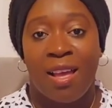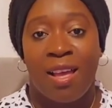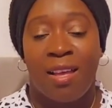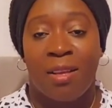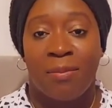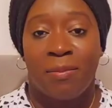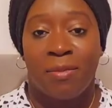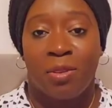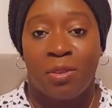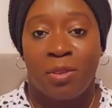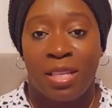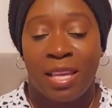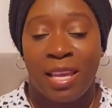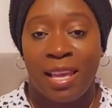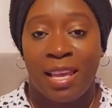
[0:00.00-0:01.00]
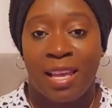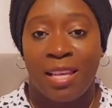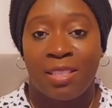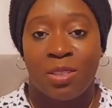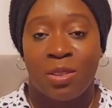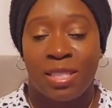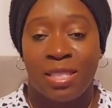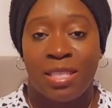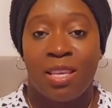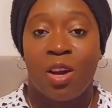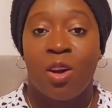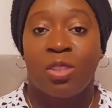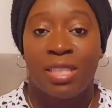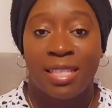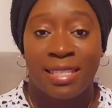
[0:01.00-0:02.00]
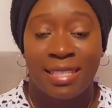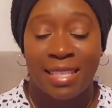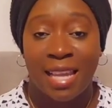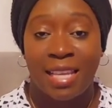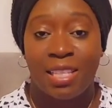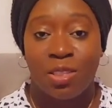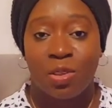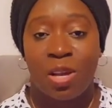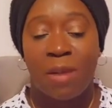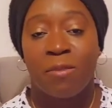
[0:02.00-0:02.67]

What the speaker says: Today, as you see on this title,